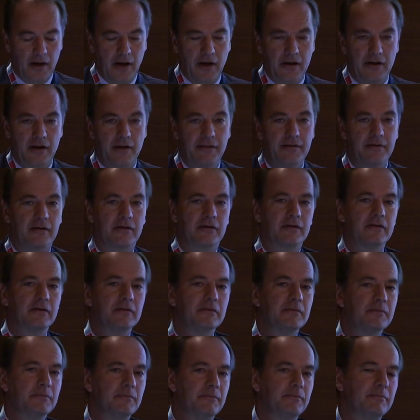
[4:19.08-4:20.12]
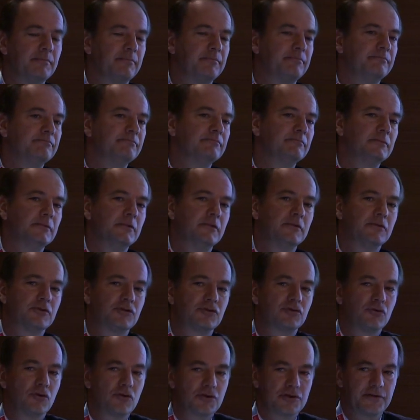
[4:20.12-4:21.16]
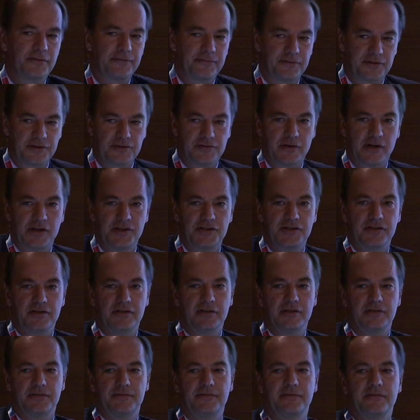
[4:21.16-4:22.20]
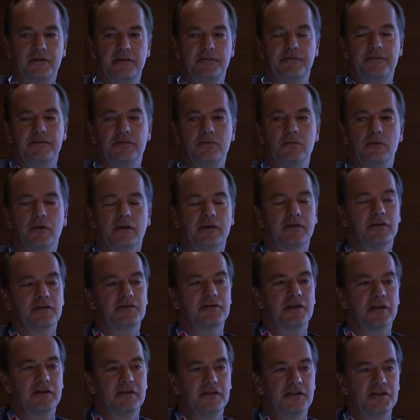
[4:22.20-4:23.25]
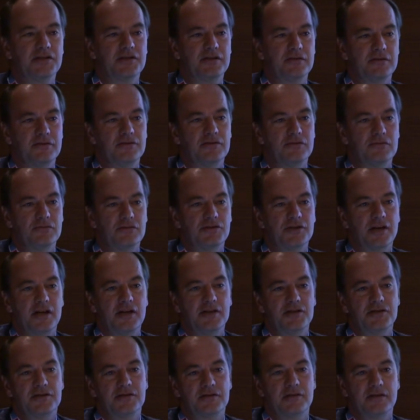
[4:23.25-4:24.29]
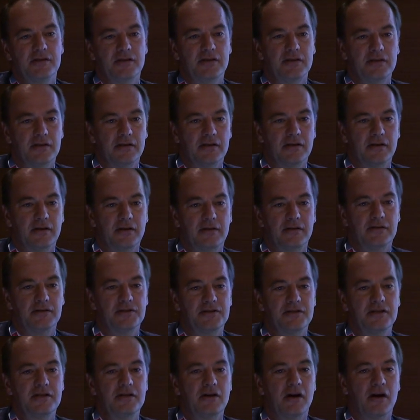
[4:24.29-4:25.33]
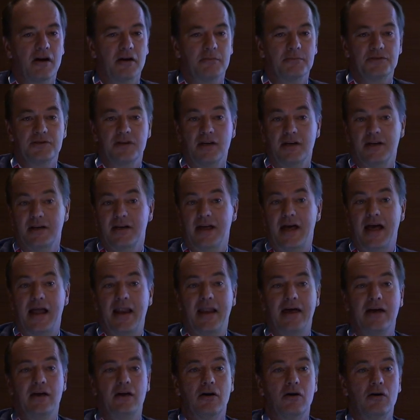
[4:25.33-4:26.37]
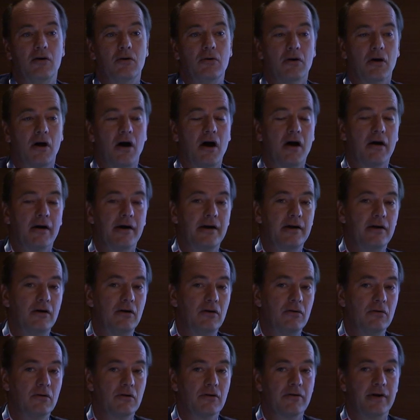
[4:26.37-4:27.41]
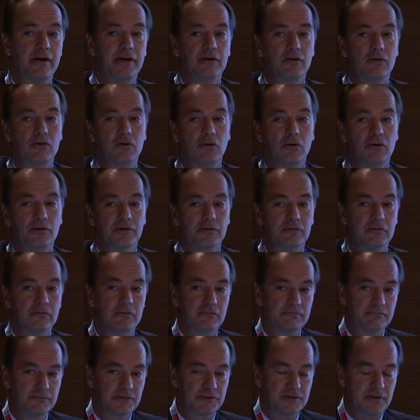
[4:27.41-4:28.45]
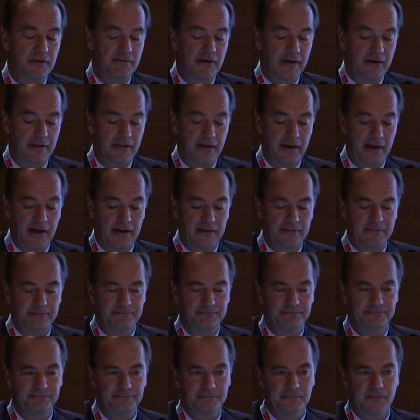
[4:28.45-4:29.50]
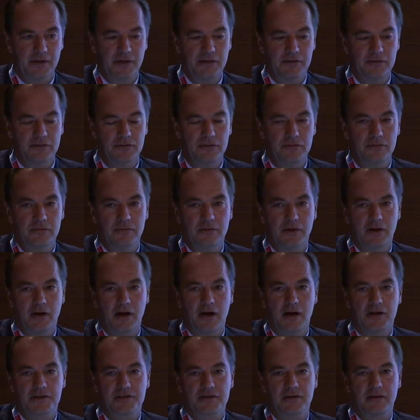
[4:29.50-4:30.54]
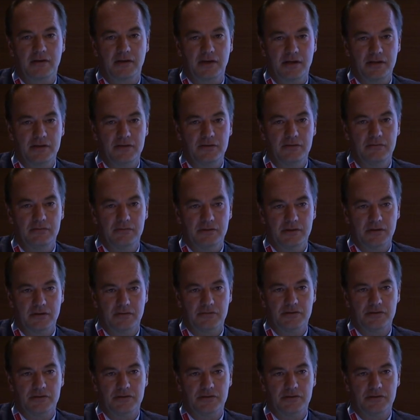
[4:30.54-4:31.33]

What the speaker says: Another source of frustration, if you want the technician to change the C-arm, say in LAO, RAO, craniocaudal, stuff like that, then you ask, can you